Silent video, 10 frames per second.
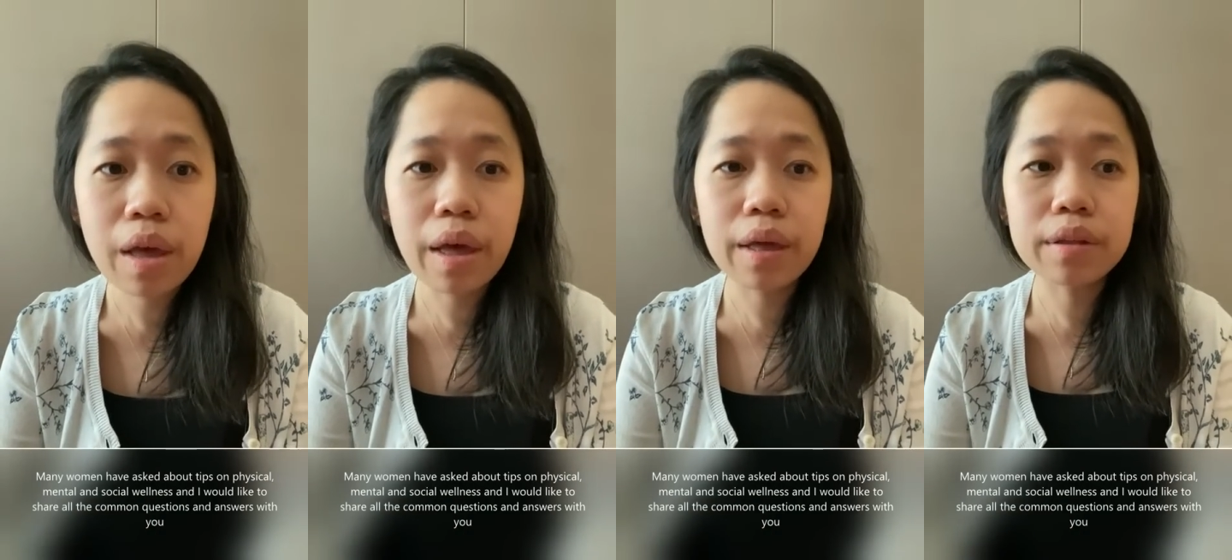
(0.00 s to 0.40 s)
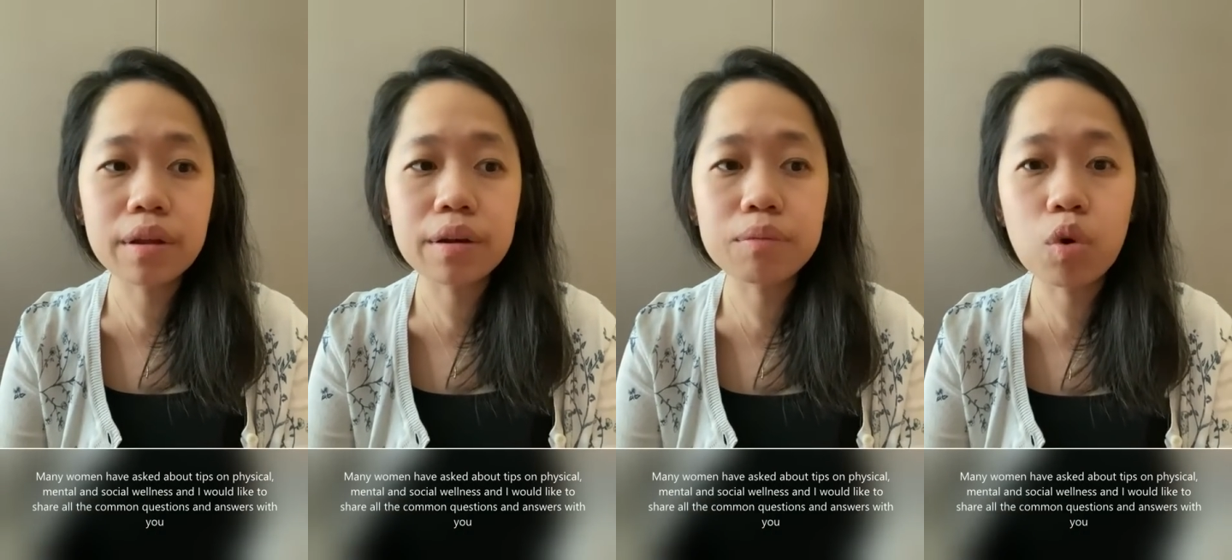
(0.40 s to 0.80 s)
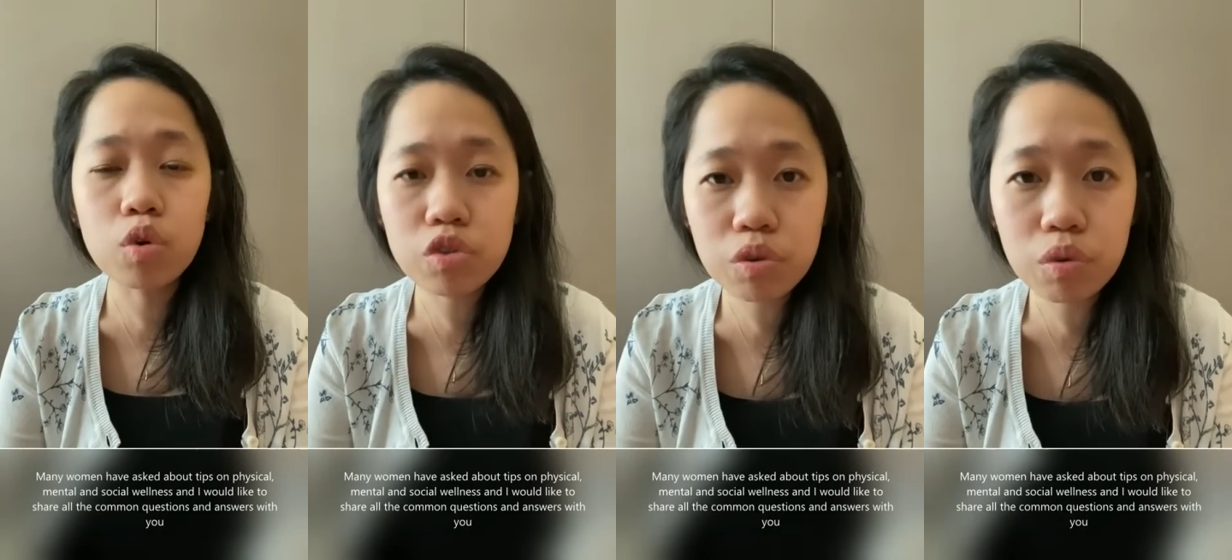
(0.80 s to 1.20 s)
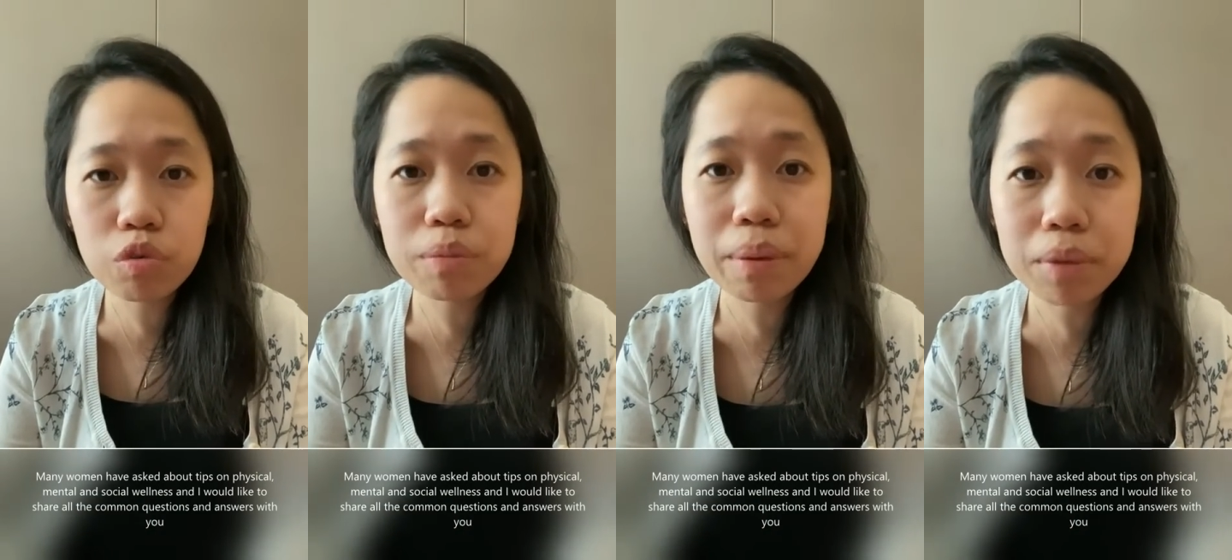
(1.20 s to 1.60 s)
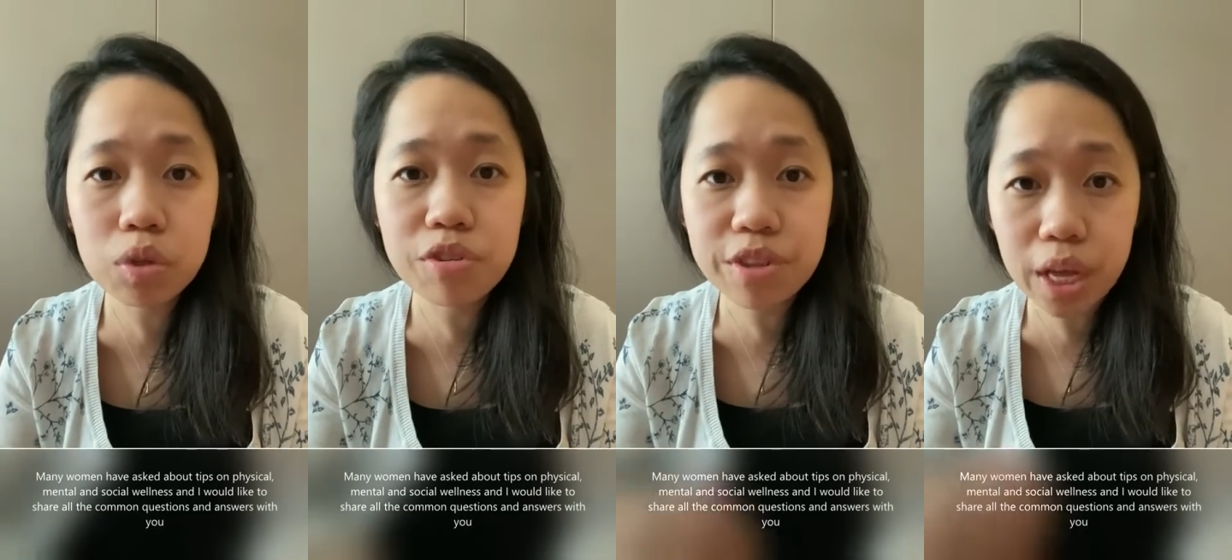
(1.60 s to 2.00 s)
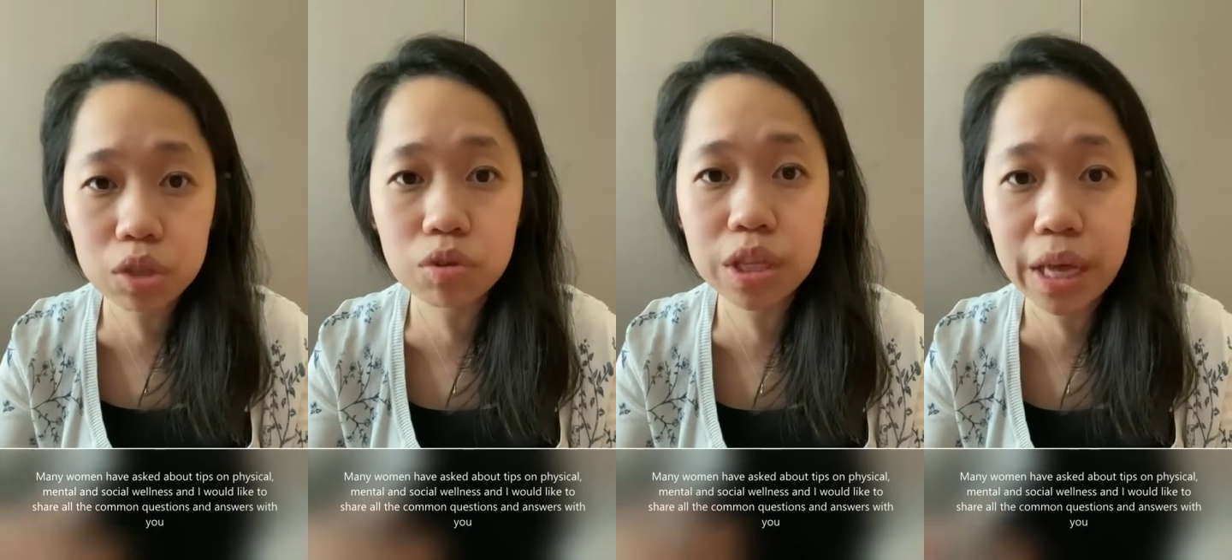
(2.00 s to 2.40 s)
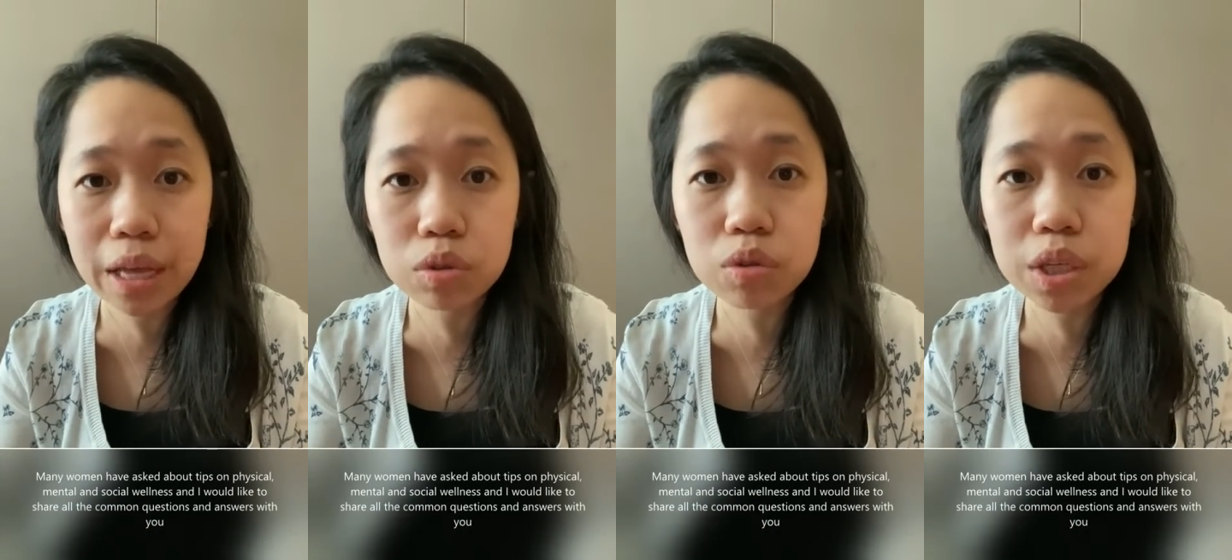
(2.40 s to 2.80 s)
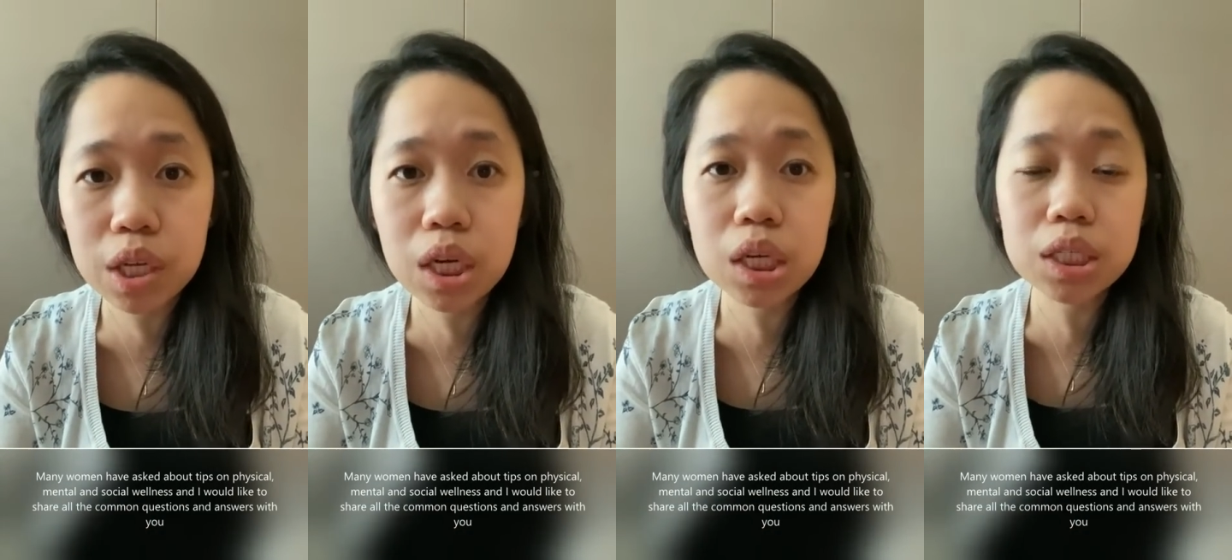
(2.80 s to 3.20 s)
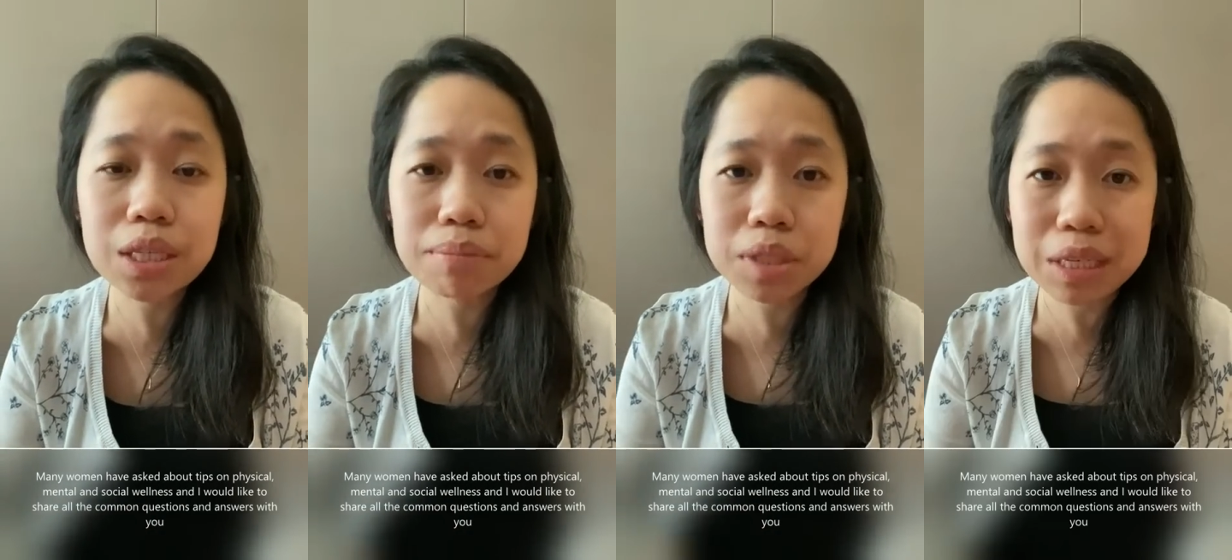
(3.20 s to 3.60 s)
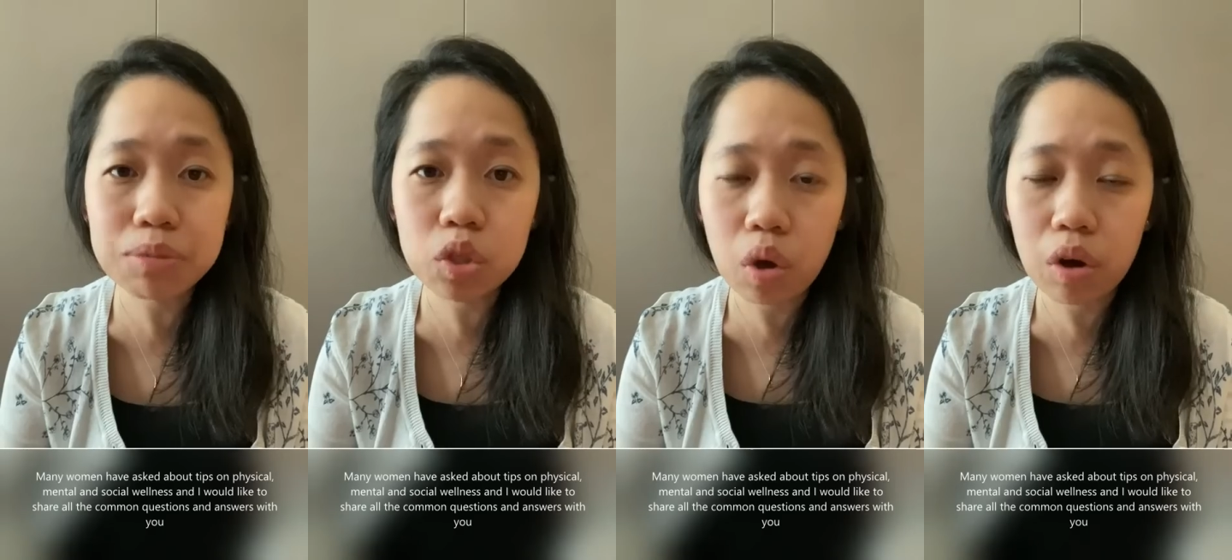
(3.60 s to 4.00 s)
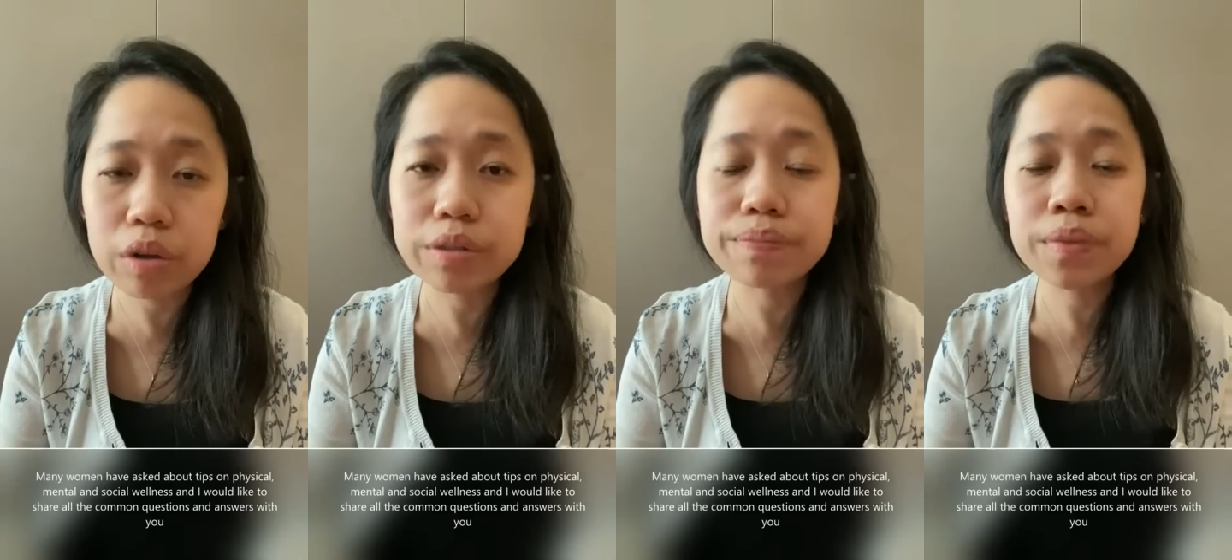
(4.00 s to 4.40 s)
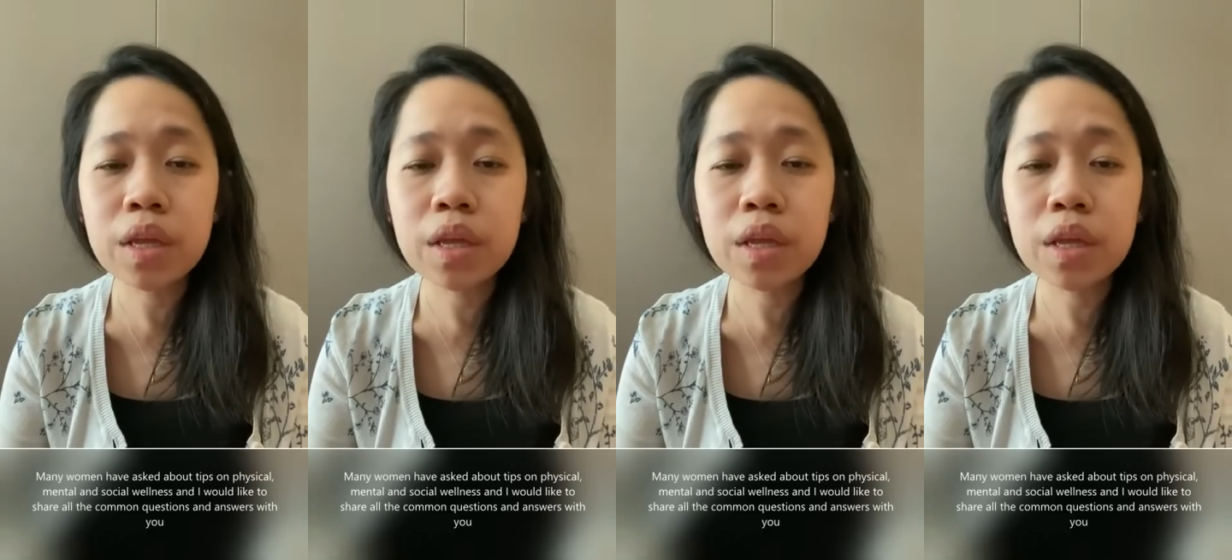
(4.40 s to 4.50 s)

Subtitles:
and also remember to stay until the end to hear some tips on